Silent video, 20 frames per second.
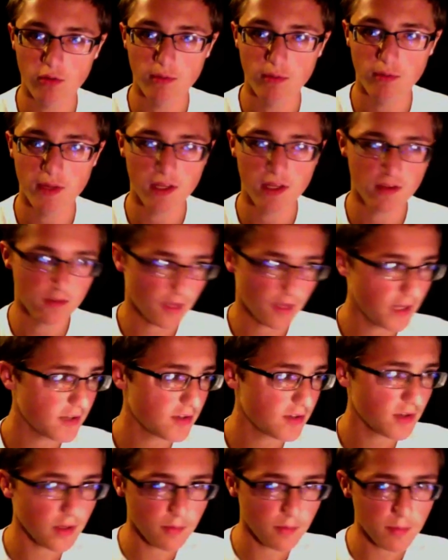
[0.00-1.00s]
because the
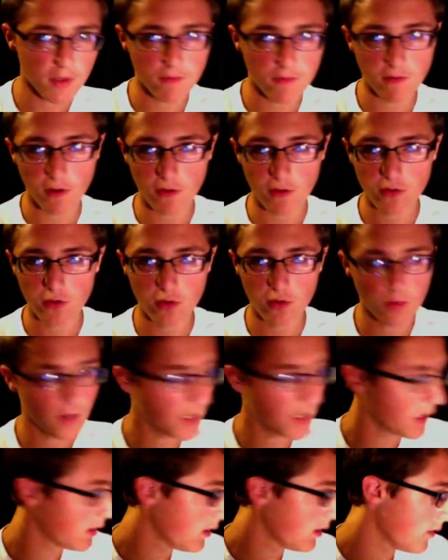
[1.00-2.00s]
HD PVR2
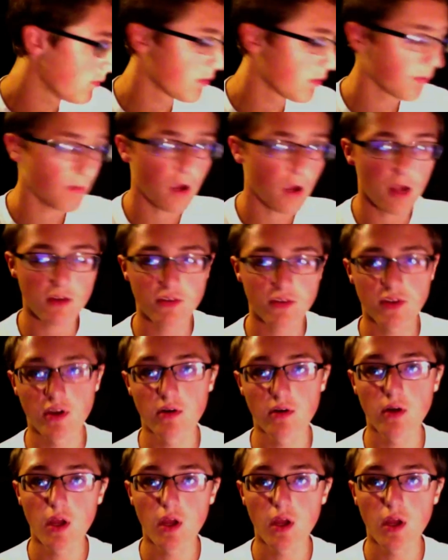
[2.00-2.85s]
and even the Roxio